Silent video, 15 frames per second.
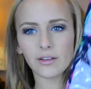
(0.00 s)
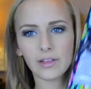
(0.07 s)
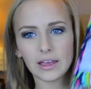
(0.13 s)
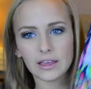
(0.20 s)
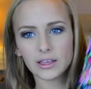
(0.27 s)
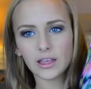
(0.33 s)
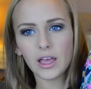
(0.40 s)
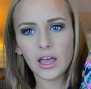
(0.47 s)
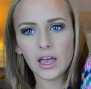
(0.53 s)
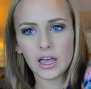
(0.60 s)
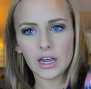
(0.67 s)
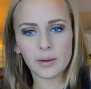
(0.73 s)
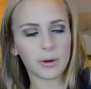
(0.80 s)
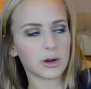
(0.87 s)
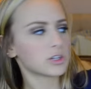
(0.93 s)
of like
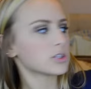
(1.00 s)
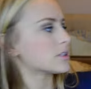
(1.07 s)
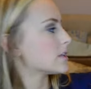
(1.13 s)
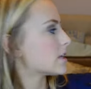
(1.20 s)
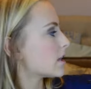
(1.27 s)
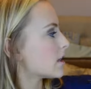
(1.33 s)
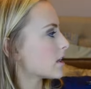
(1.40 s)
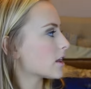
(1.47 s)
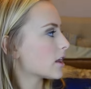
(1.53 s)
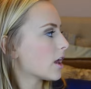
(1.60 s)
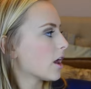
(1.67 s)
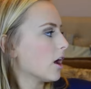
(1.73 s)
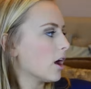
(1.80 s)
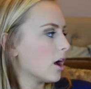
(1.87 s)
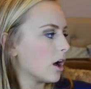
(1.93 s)
an emergency kit.
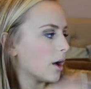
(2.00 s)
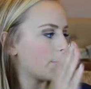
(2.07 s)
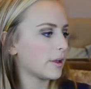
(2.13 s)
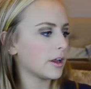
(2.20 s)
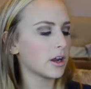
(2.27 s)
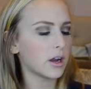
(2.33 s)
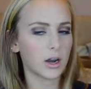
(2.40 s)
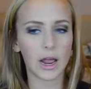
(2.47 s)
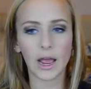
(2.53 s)
Up here